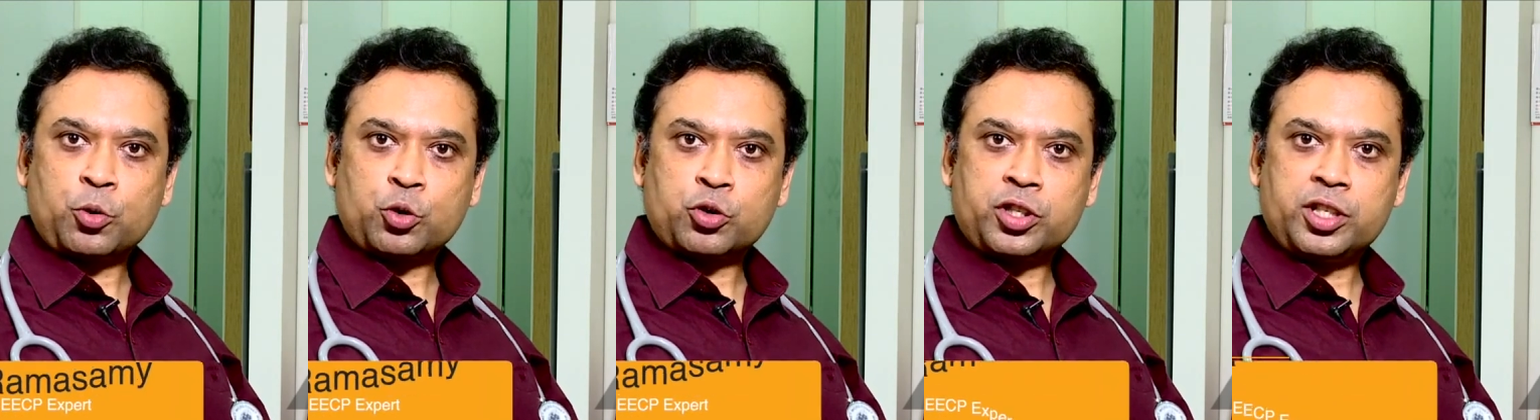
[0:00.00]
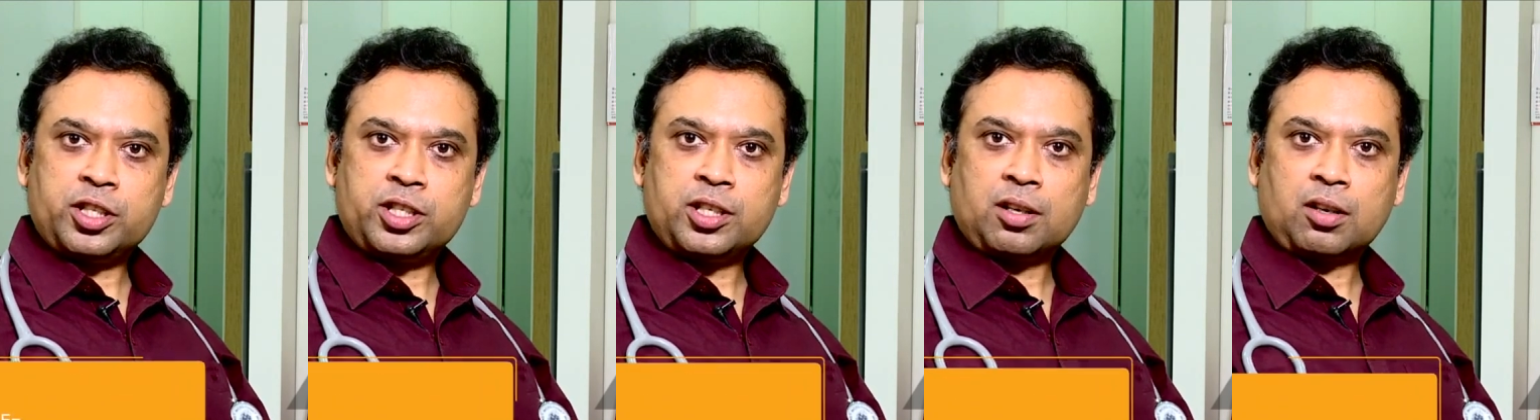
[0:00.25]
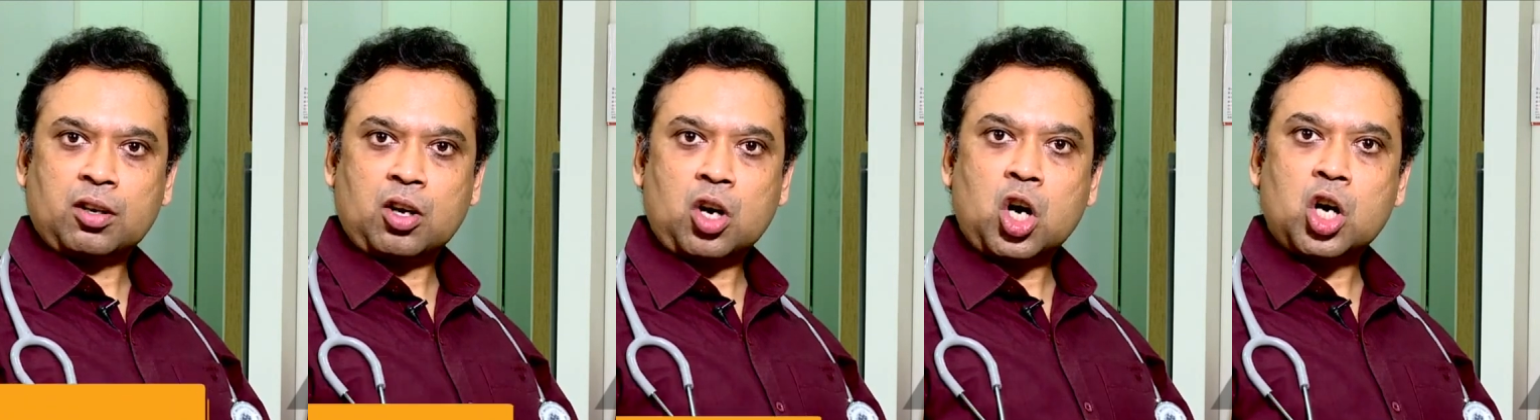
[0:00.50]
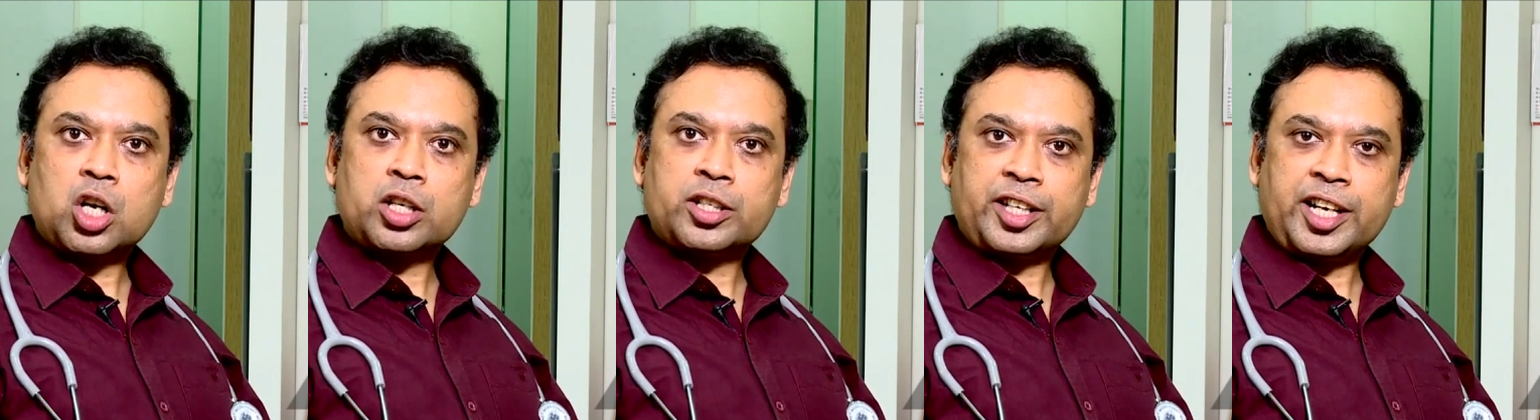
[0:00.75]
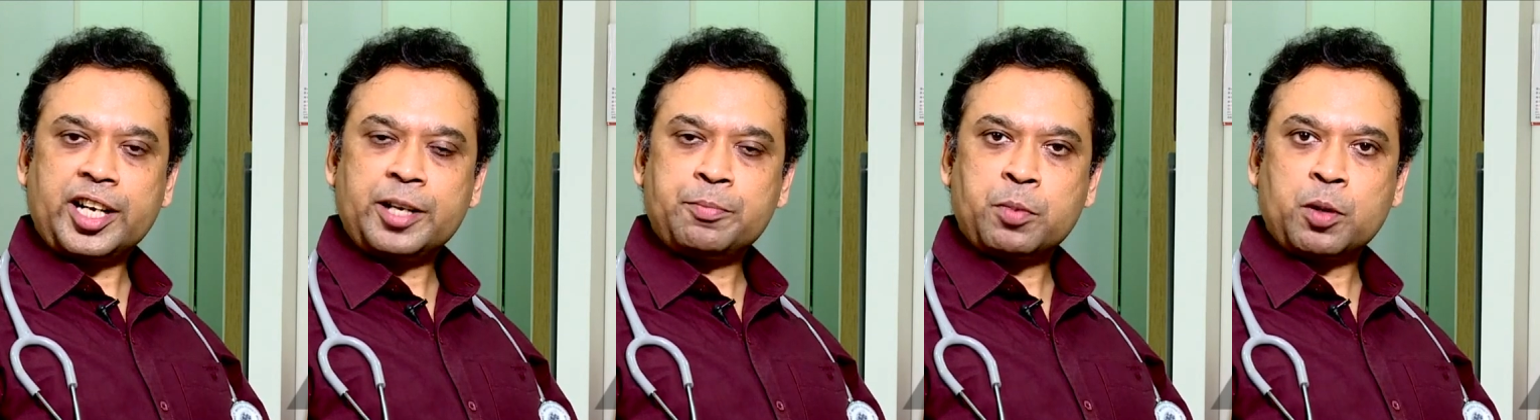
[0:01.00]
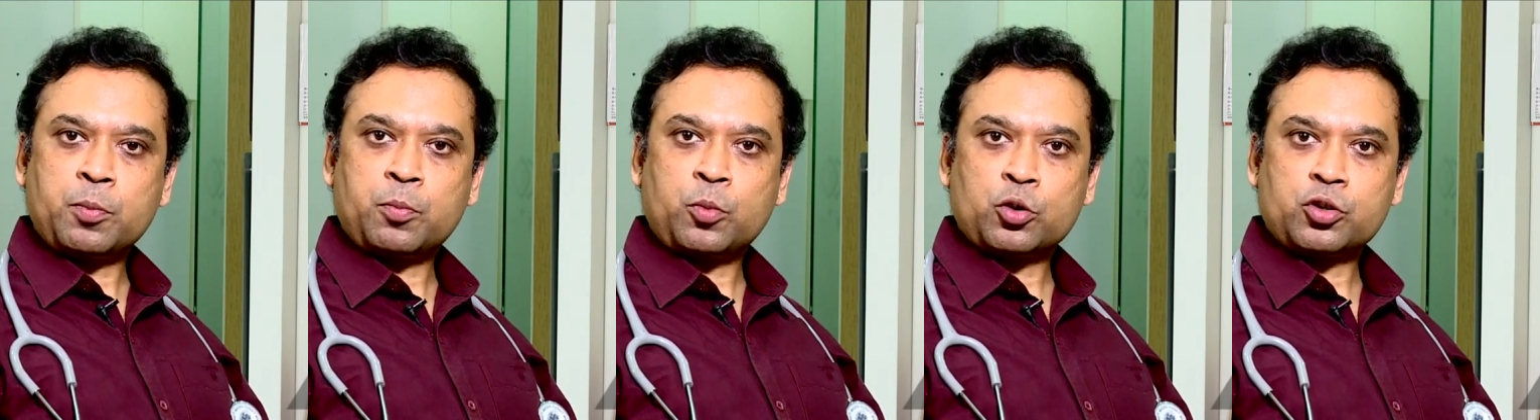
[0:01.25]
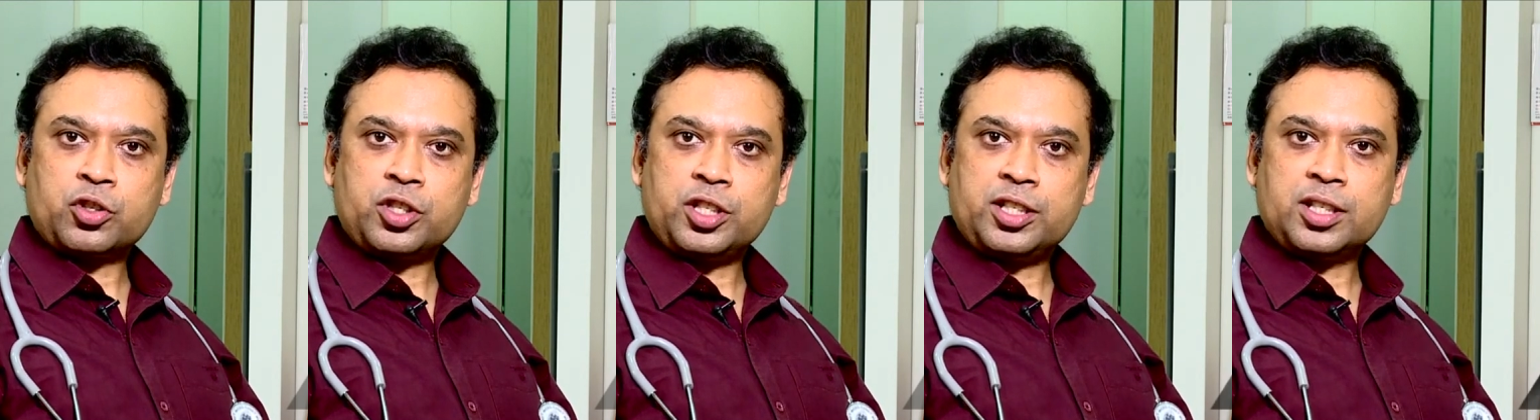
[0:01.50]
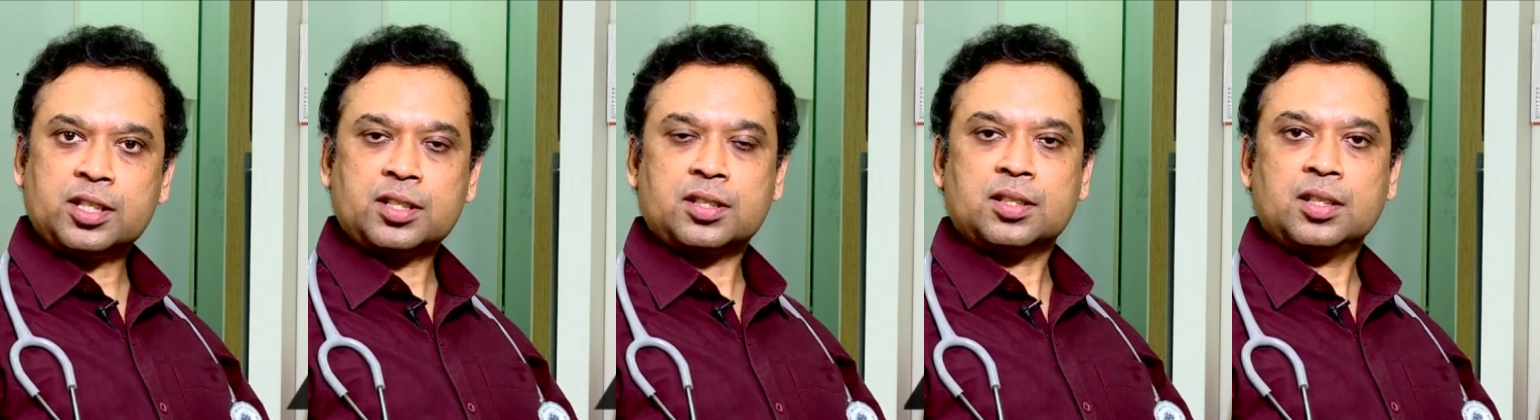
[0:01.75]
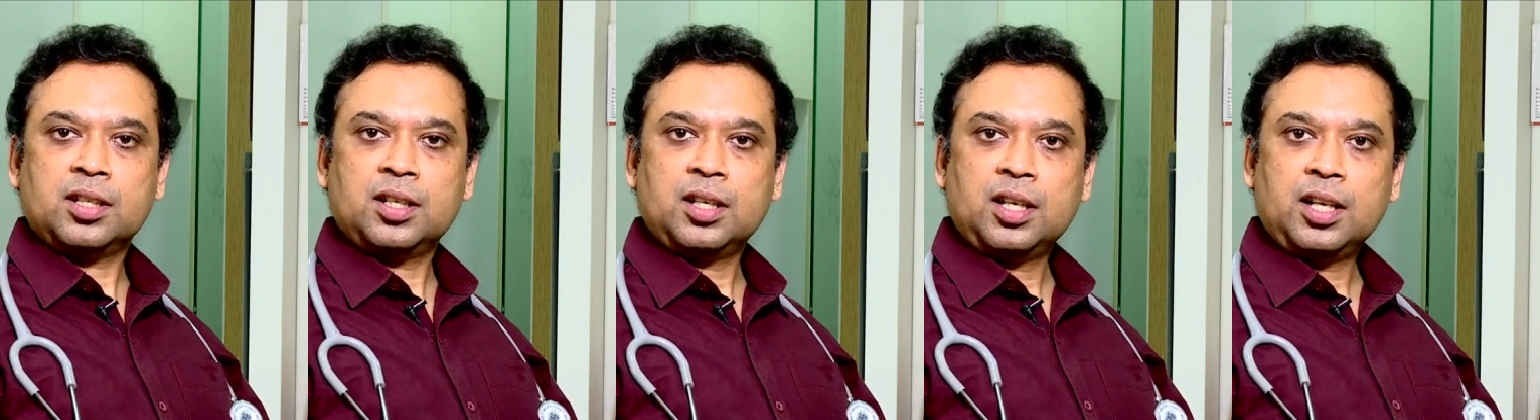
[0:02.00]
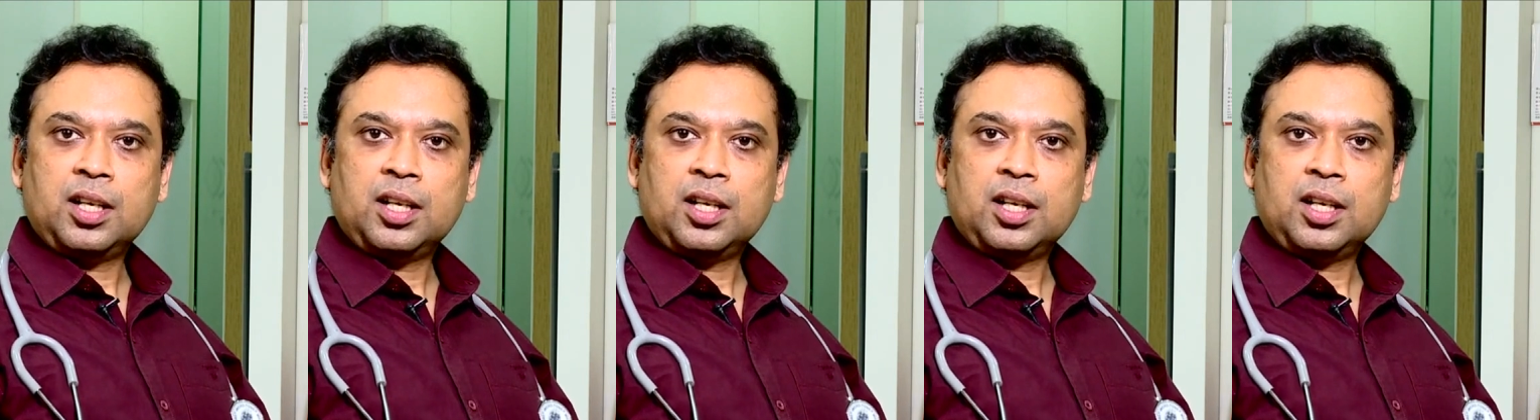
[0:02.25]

procedure or treatment procedures